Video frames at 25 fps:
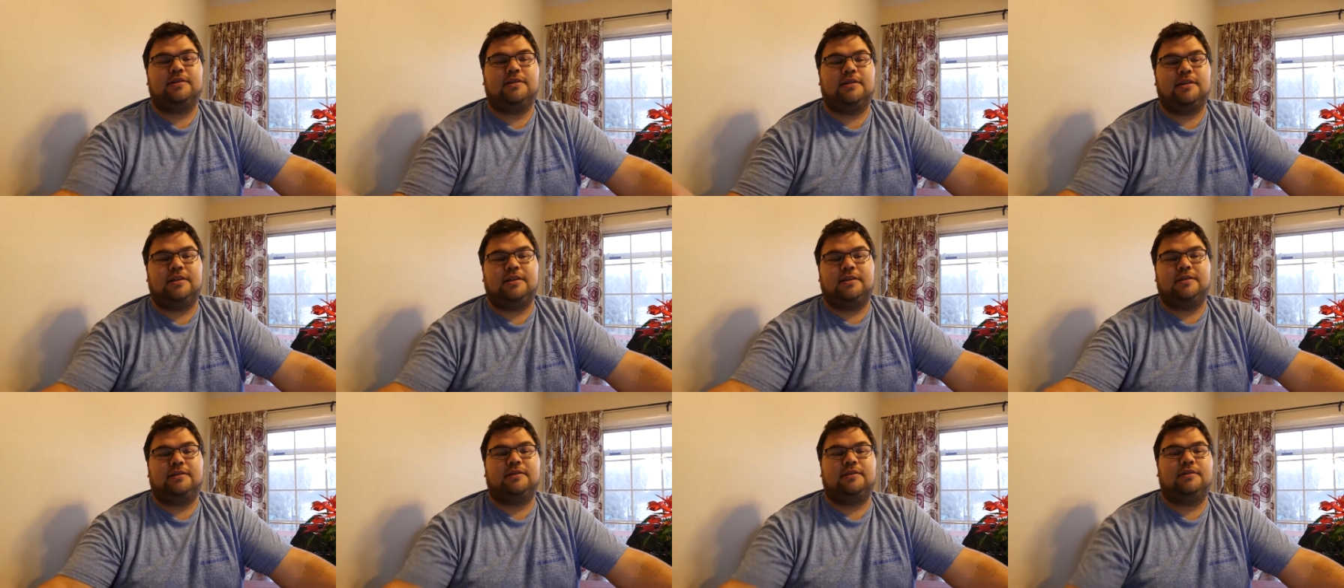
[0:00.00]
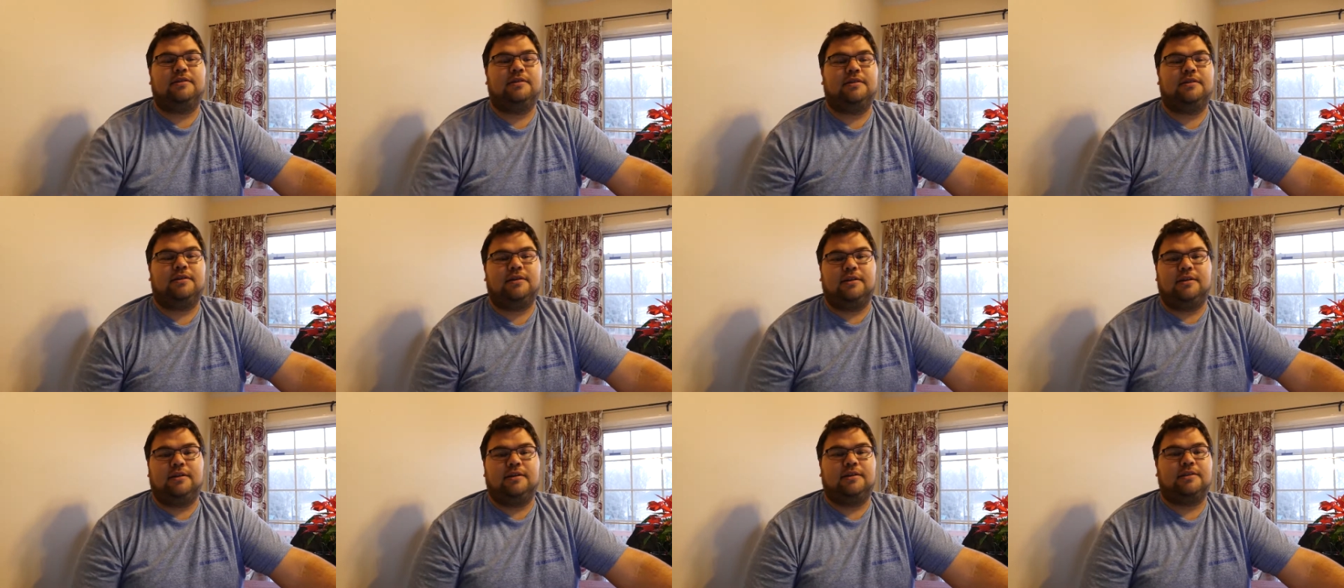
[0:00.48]

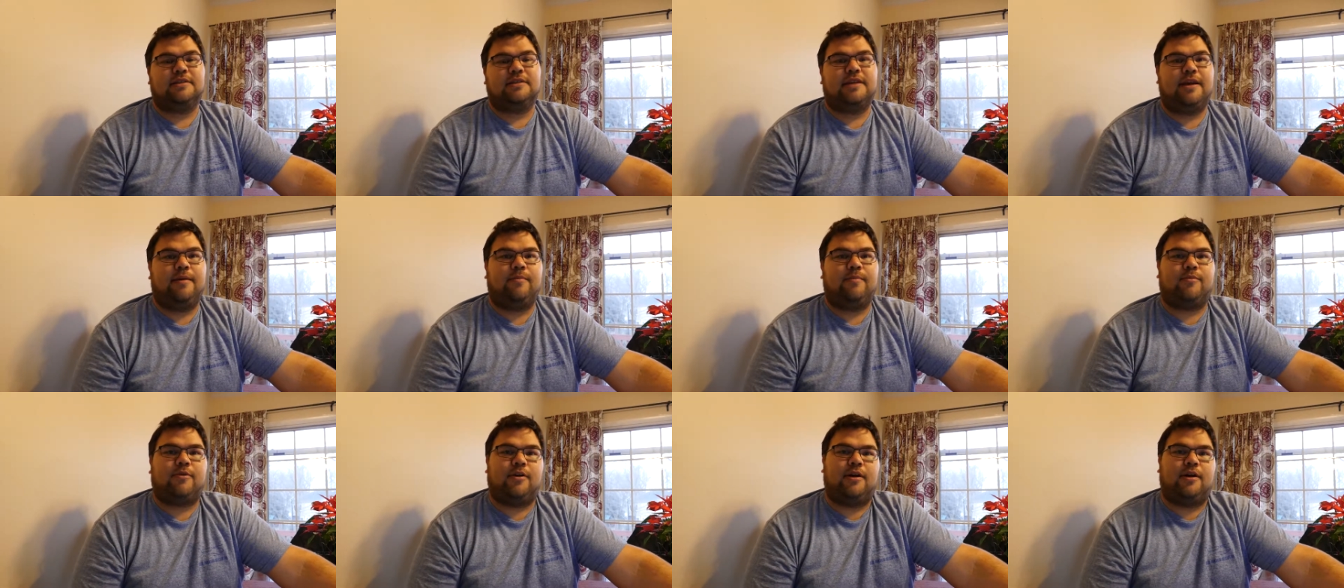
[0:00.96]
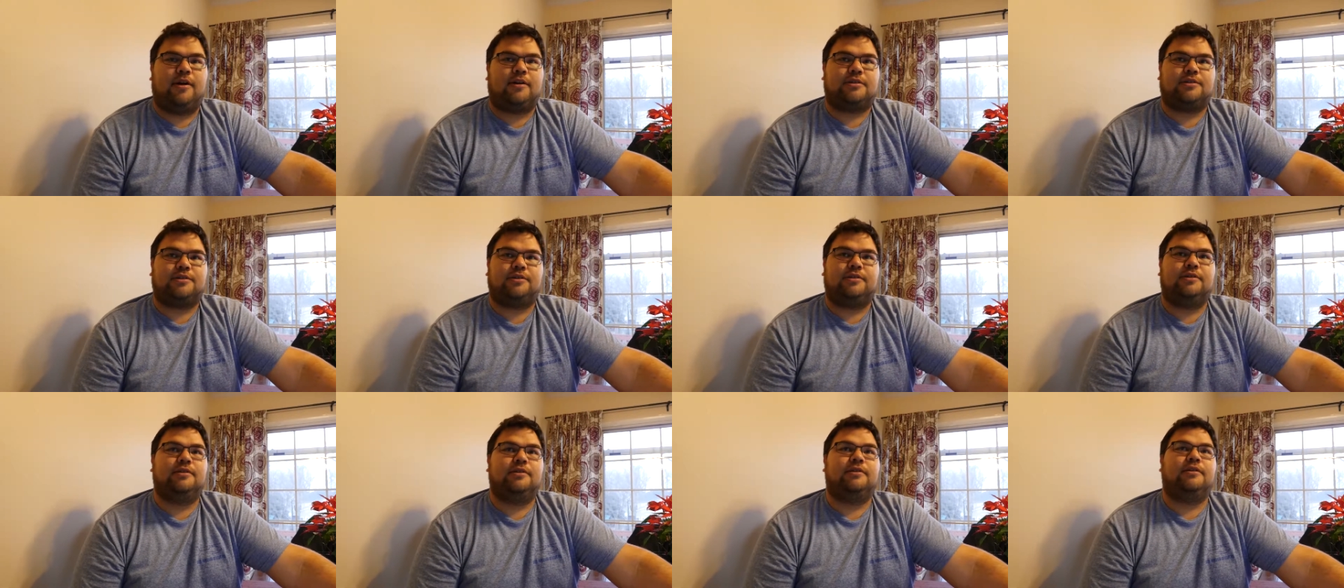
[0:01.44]
the uh, exam
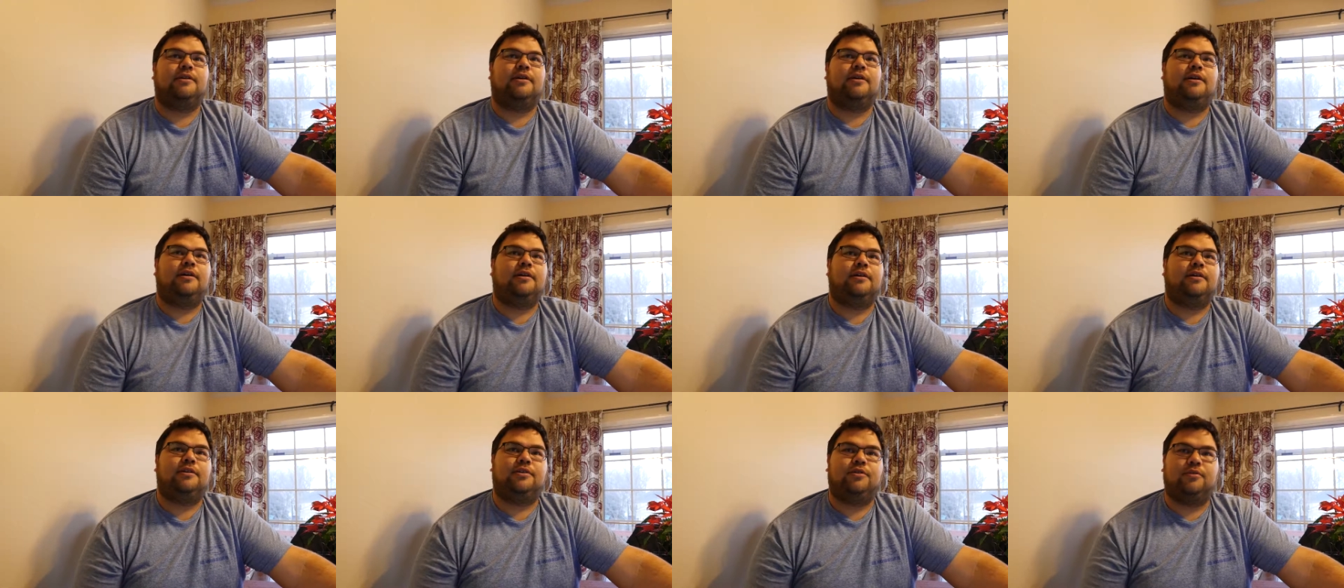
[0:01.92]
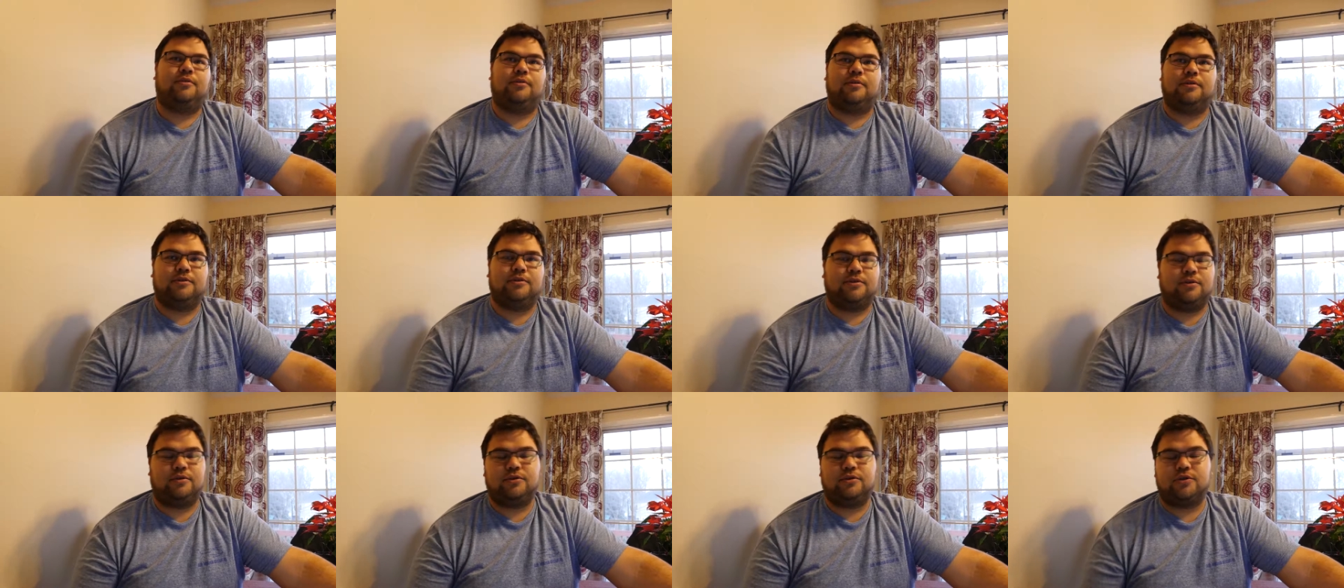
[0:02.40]
proctor uh, your
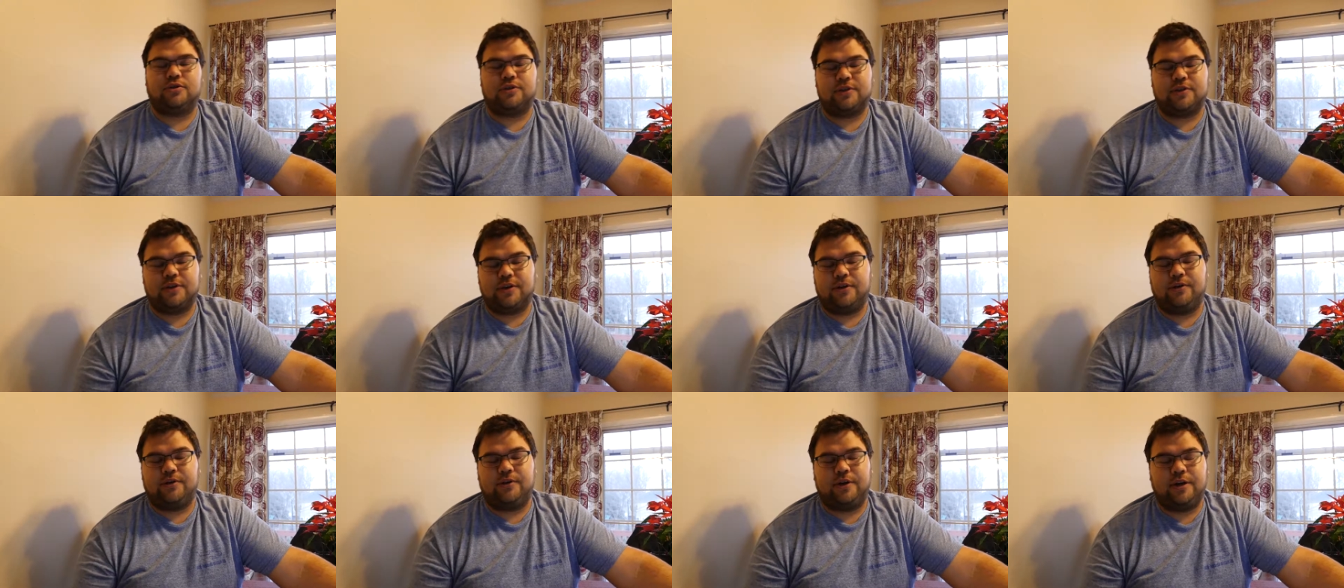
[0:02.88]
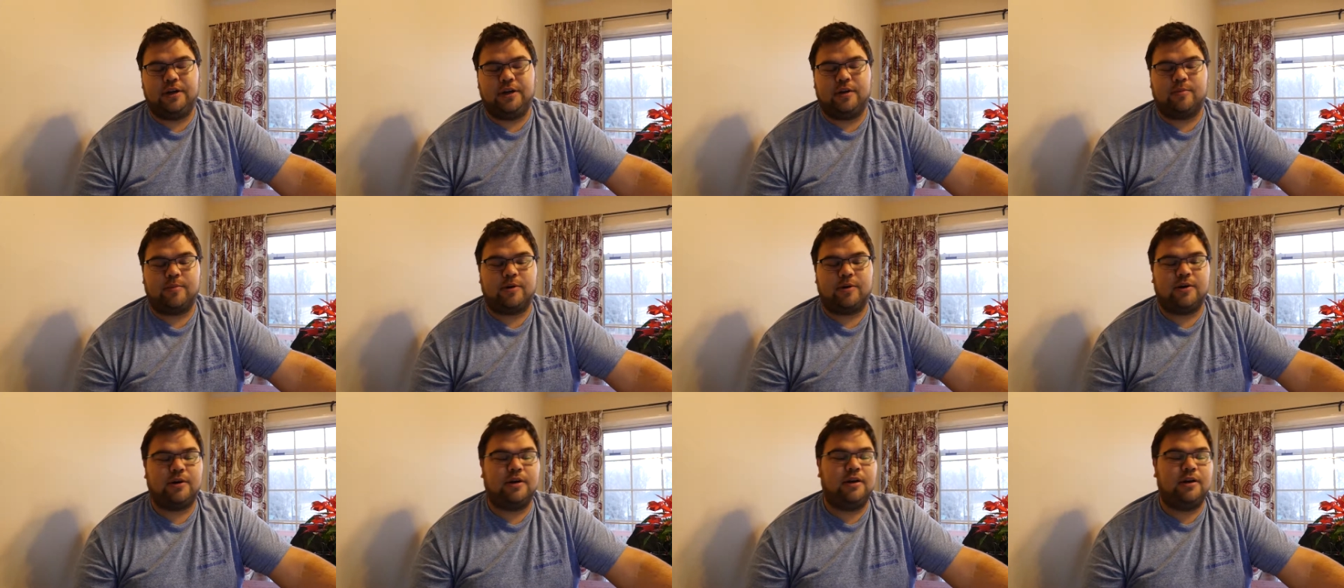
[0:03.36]
social security
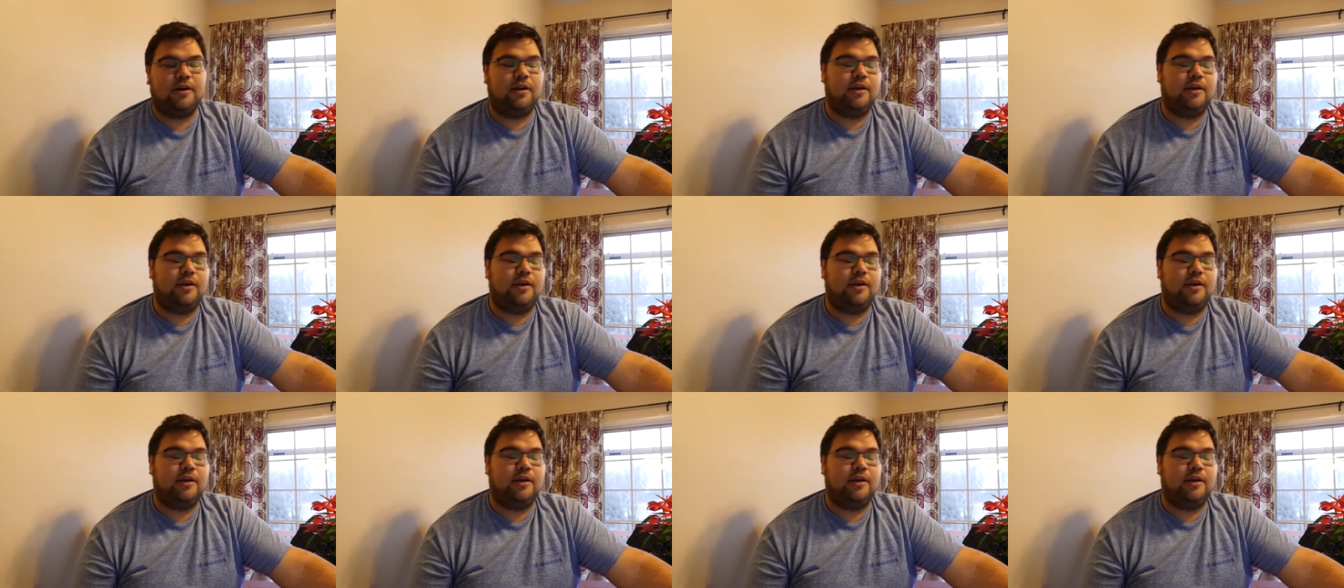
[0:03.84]
number.